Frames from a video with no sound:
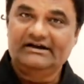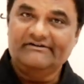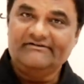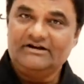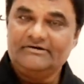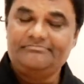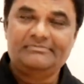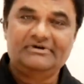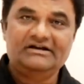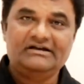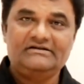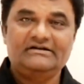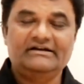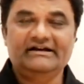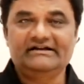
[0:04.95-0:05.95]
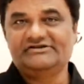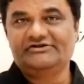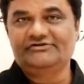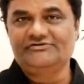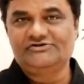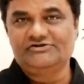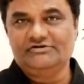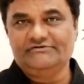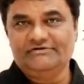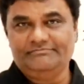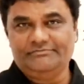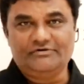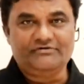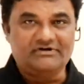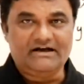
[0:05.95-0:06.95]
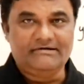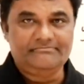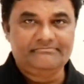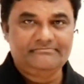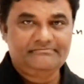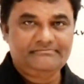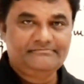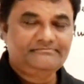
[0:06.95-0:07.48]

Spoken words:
development and execution of a program.